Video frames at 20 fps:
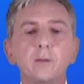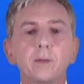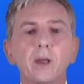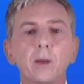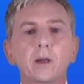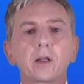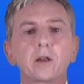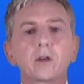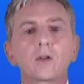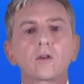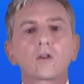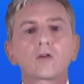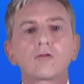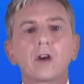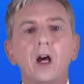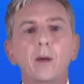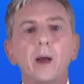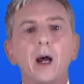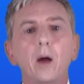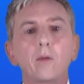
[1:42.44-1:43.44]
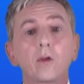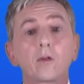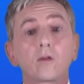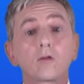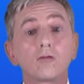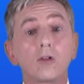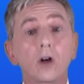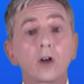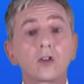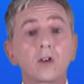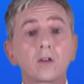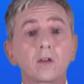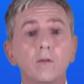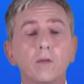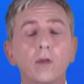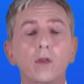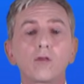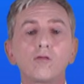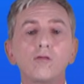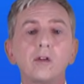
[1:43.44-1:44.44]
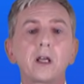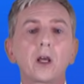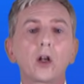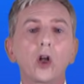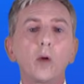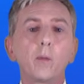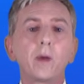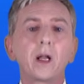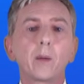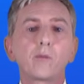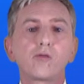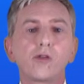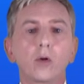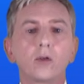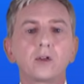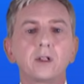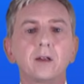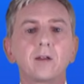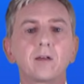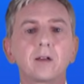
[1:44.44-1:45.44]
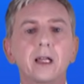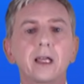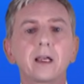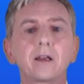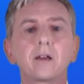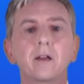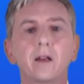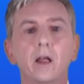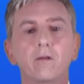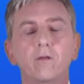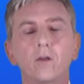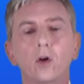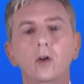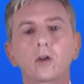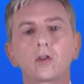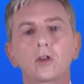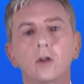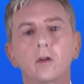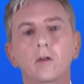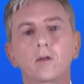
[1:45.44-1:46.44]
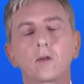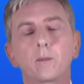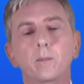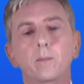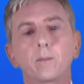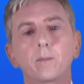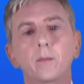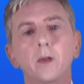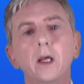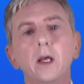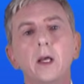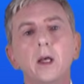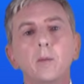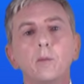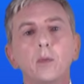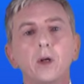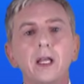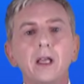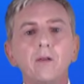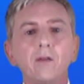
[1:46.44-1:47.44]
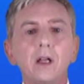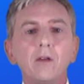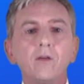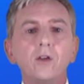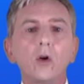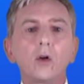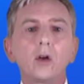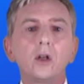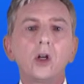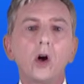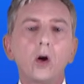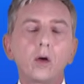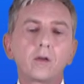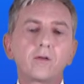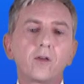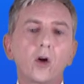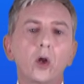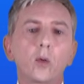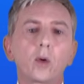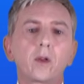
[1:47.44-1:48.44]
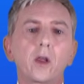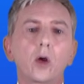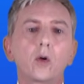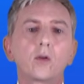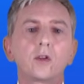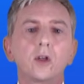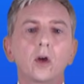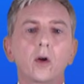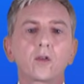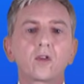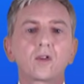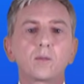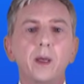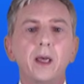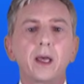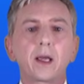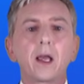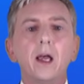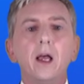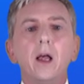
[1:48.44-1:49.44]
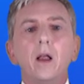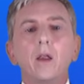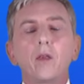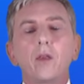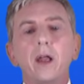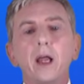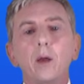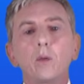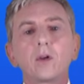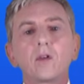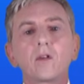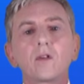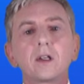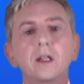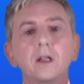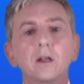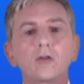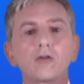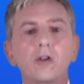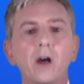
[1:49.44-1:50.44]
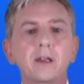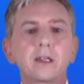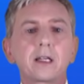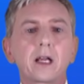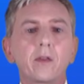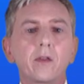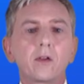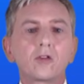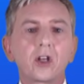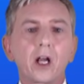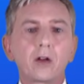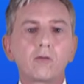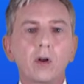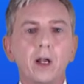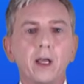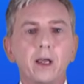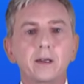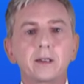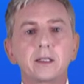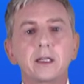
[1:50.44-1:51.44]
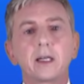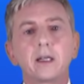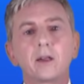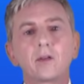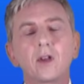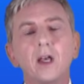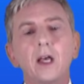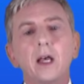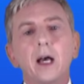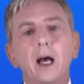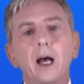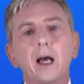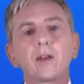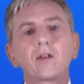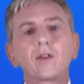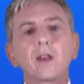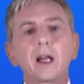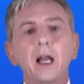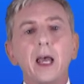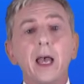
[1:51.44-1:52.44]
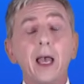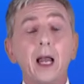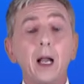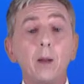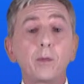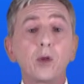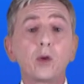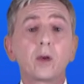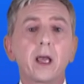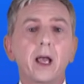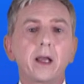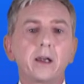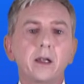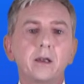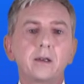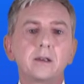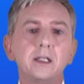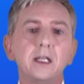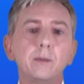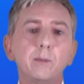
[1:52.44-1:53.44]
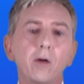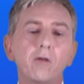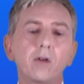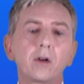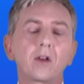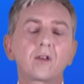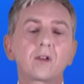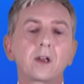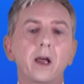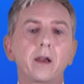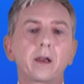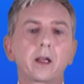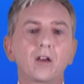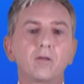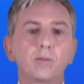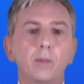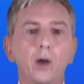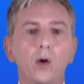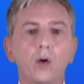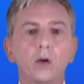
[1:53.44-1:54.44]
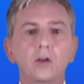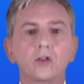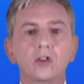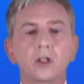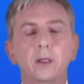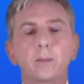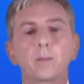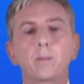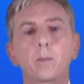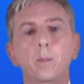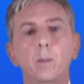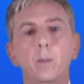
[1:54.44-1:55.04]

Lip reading: to be able to describe how the structures of three globular proteins link to their functions. But even if you're not following the OCR spec, then I would still try to get the general ideas, as they'll help you gain a deeper understanding of biology.